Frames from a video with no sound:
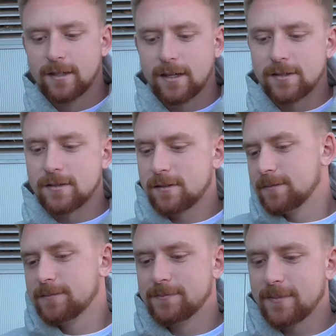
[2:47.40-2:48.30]
because uh,
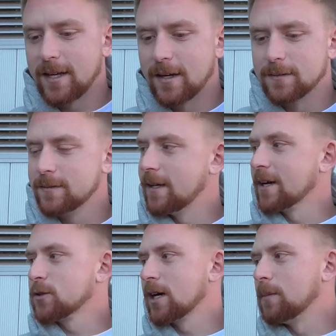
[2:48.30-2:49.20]
you know an
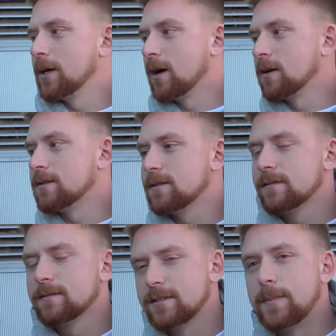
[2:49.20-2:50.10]
extra couple yards
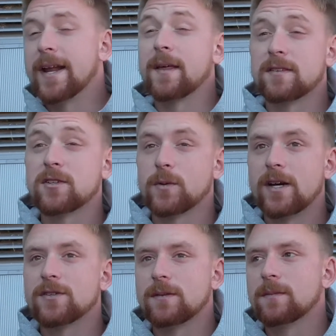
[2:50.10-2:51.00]
depending on the
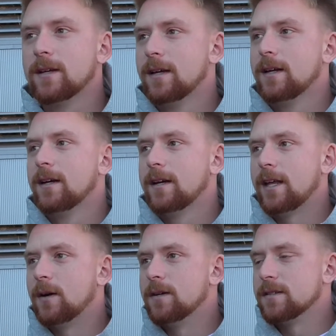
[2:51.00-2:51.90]
situation,
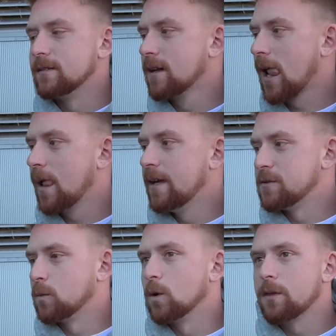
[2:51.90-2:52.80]
you know, isn't
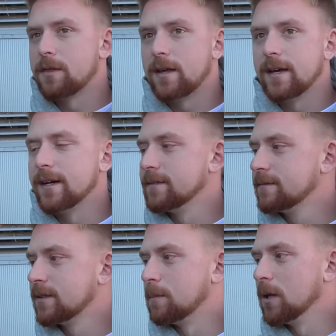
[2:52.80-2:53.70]
isn't worth the
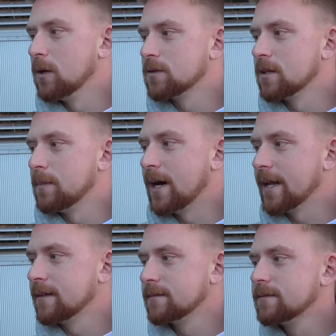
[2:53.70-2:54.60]
uh, the blows to the
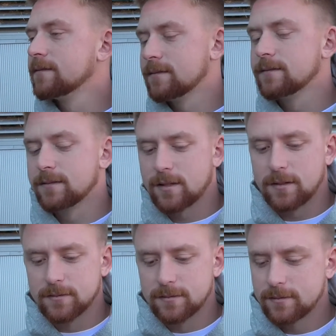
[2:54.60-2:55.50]
body.
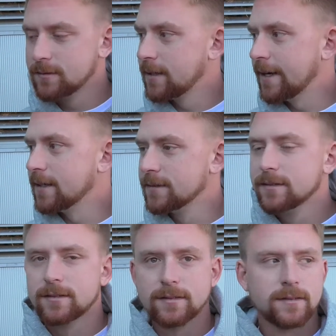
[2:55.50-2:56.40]
So. Yeah.
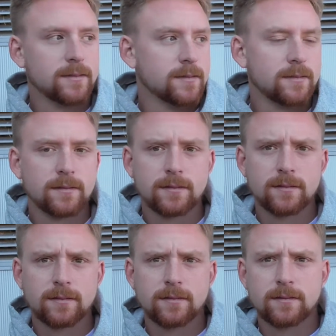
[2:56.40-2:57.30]
You talked about a
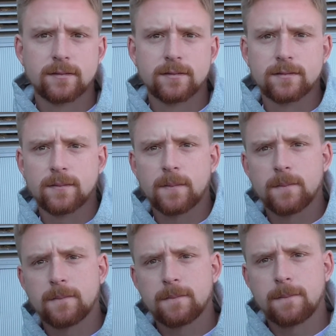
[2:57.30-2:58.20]
few minutes ago
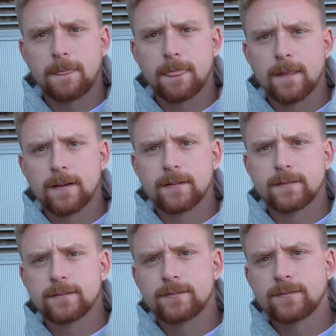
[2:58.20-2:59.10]
about the underdog
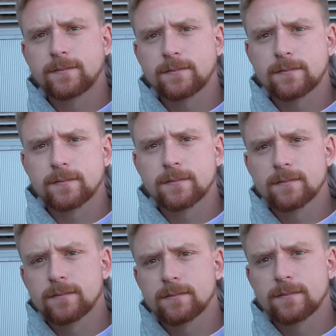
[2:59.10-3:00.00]
role. Why, why do you
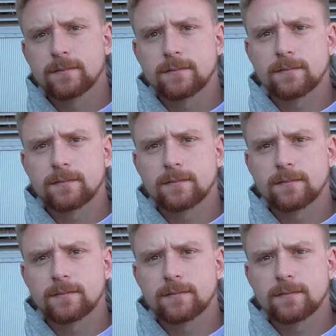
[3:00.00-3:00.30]
guys